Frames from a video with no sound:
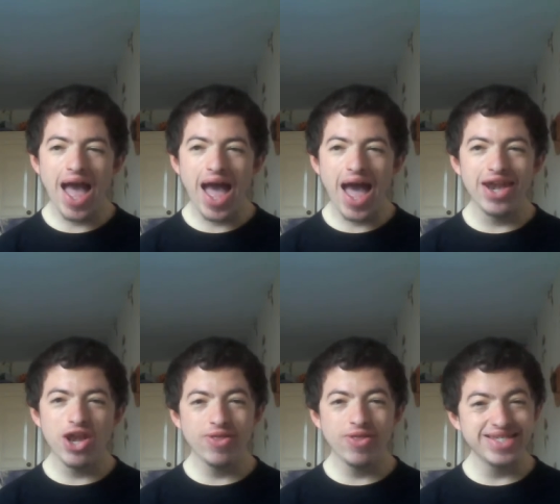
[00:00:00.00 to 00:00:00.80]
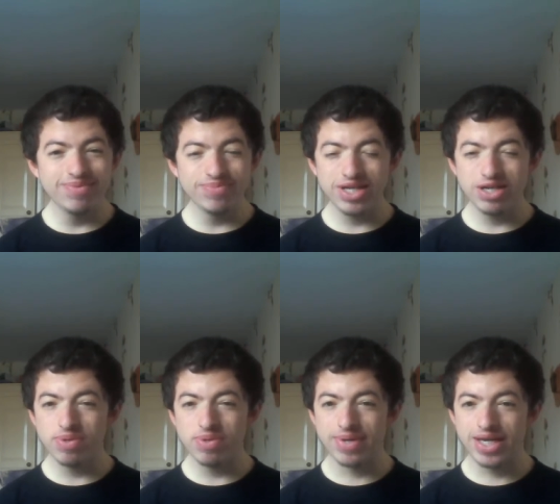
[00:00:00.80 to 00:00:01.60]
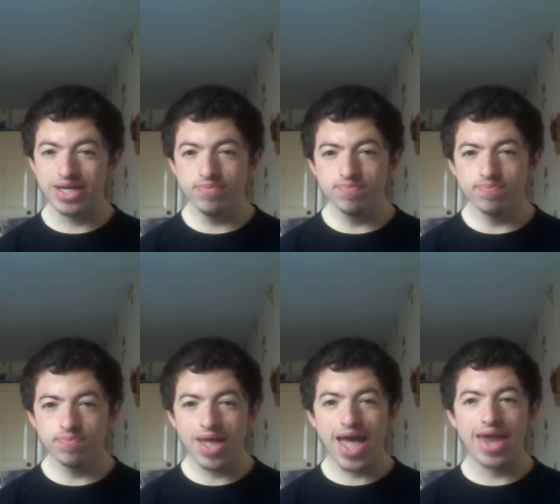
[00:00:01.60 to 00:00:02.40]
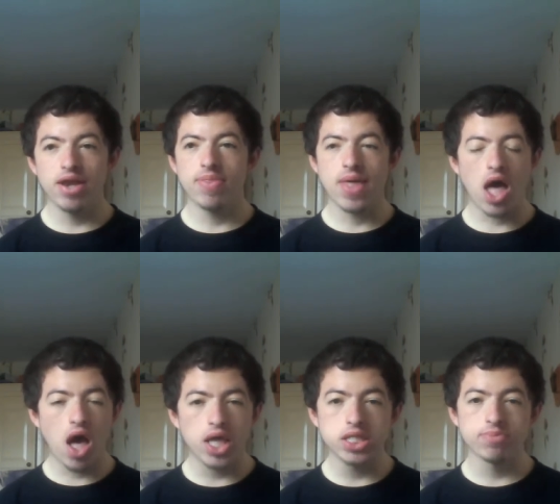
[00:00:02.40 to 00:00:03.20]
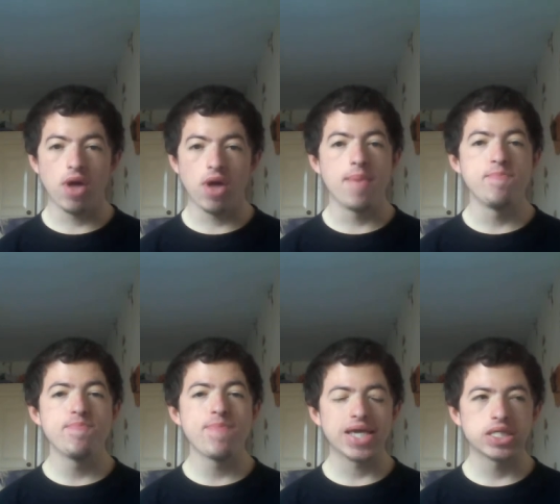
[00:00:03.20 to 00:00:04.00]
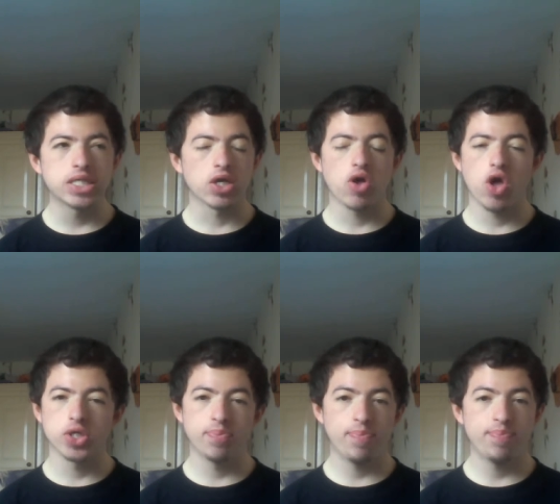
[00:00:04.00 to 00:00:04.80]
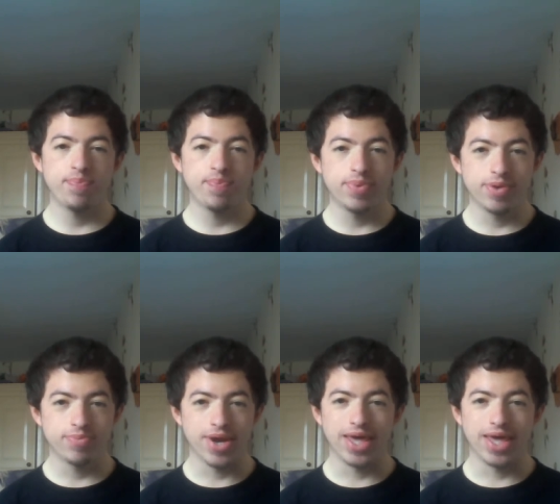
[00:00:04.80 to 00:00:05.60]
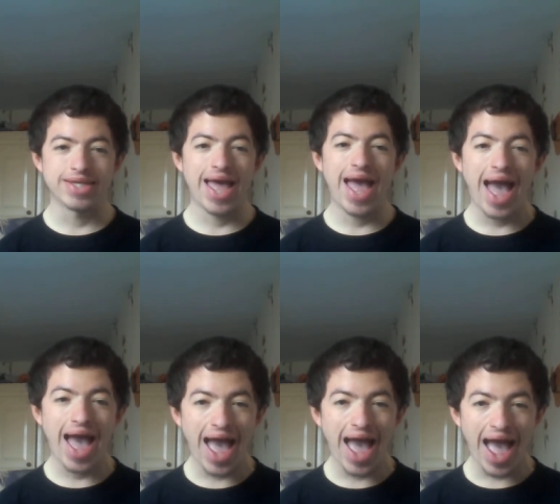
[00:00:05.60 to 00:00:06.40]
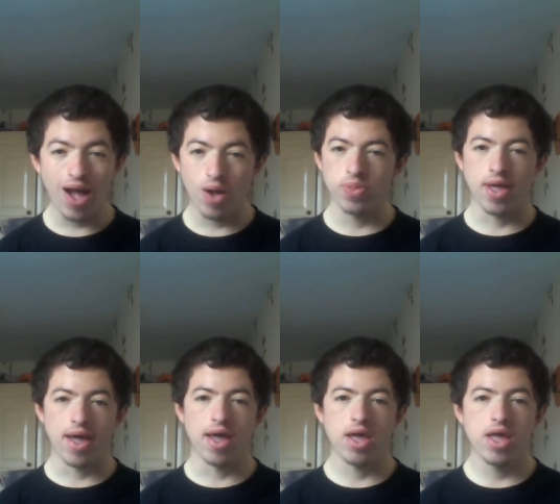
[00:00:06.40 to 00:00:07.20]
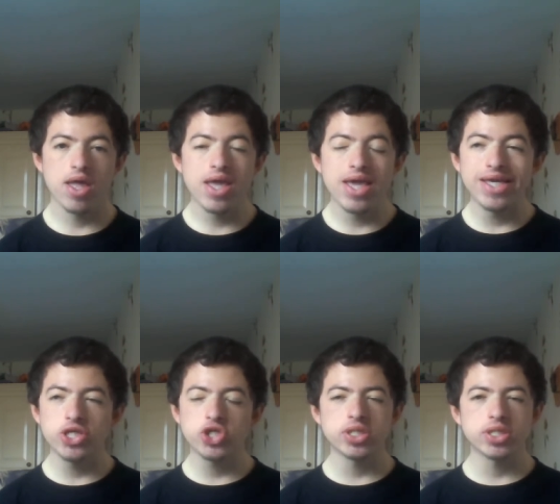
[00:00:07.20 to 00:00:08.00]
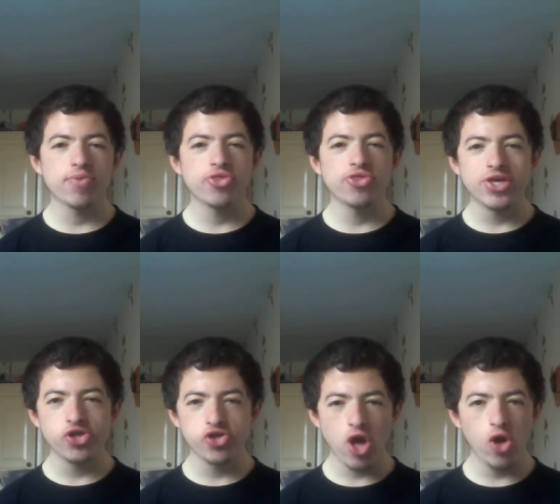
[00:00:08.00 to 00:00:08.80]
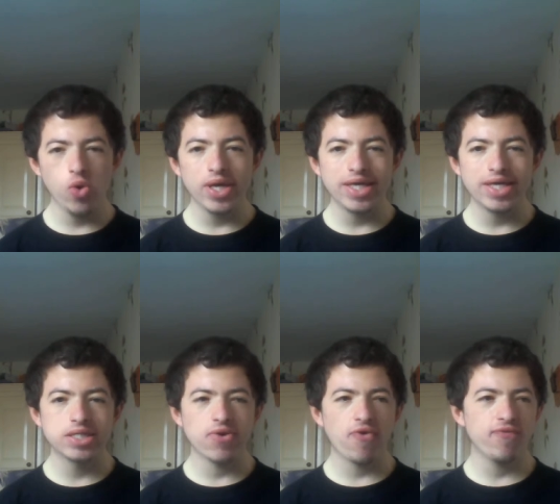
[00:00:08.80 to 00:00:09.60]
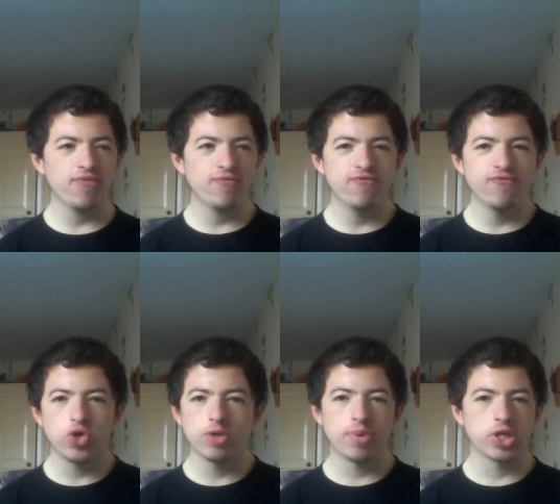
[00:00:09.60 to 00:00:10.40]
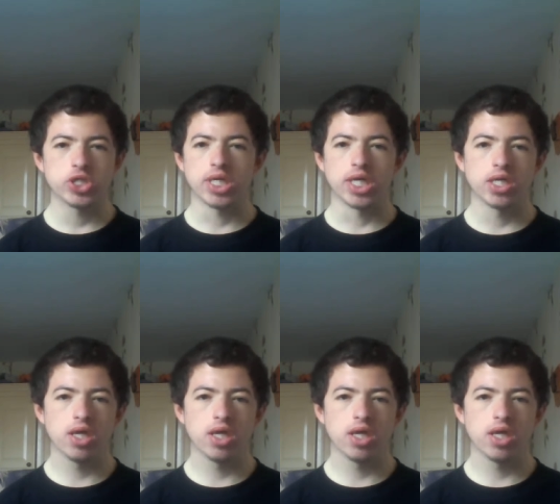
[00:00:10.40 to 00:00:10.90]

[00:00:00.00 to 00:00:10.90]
I know that seems a little bit mean, and there are some amazing cosplayers out there. It's just this show is fully budgeted